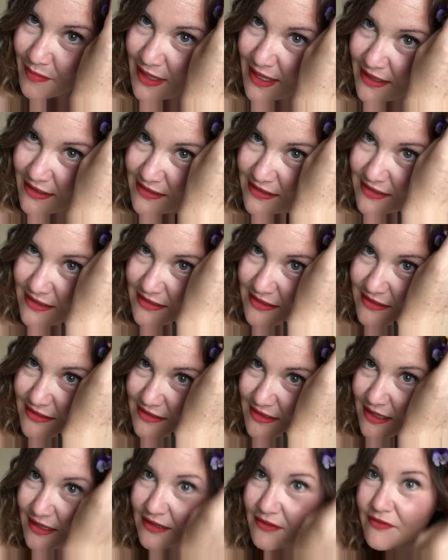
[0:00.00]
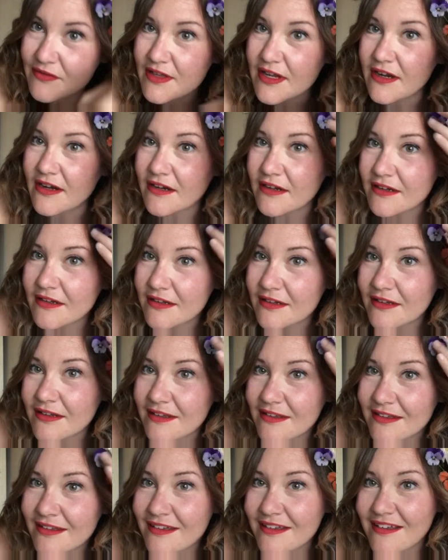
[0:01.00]
pansies inside of their
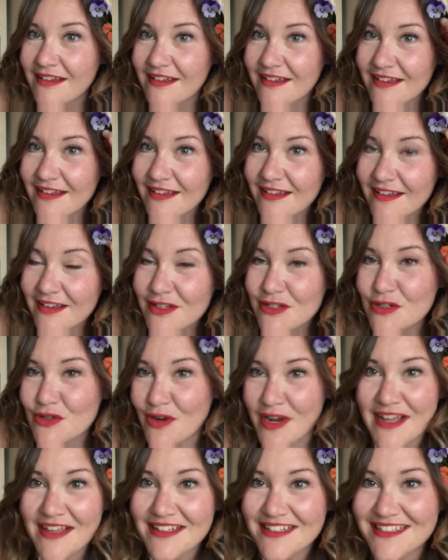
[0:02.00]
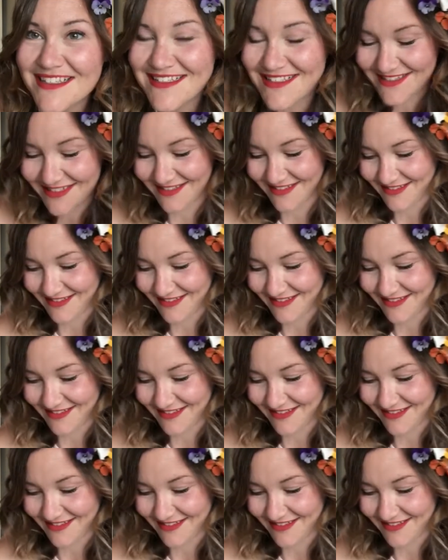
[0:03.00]
drinks.